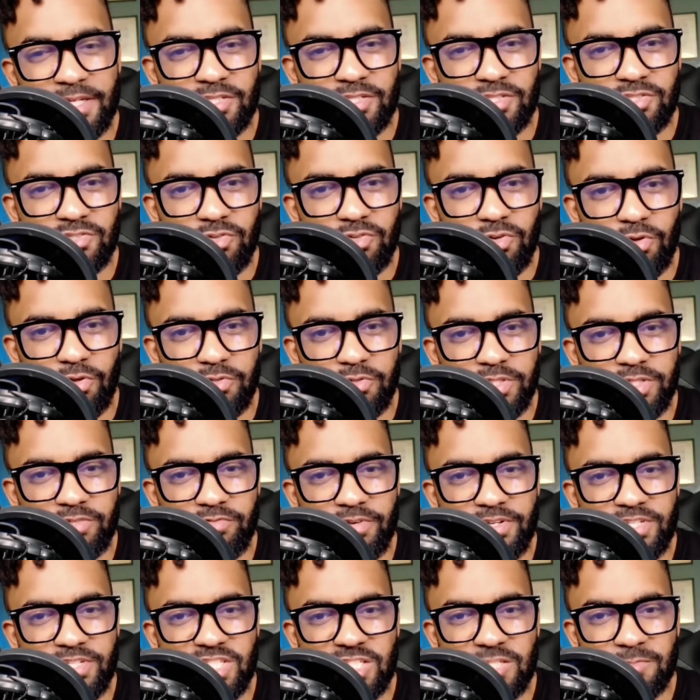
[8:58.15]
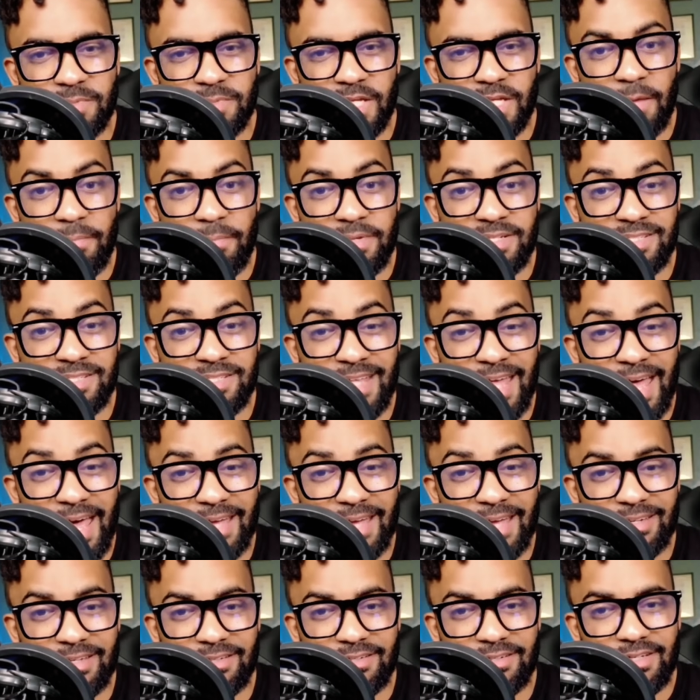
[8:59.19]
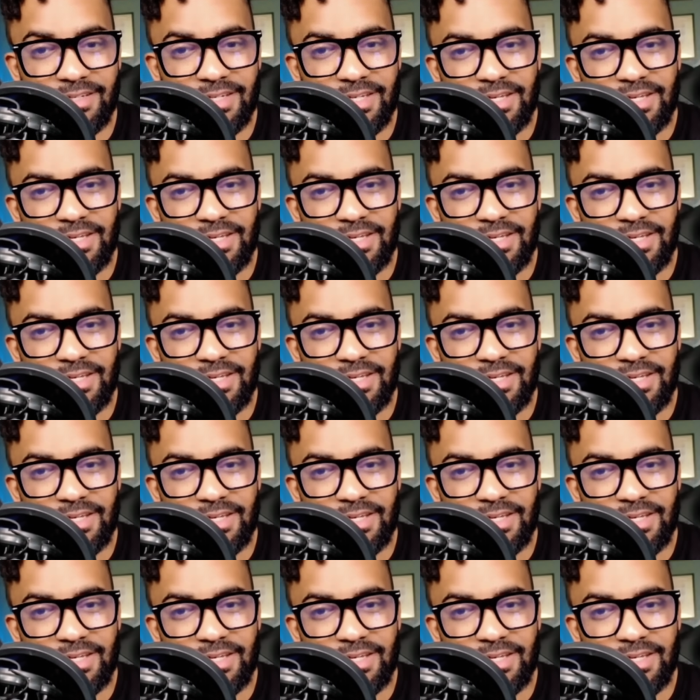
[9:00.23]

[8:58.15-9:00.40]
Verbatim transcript: controlled, it risks becoming stagnant.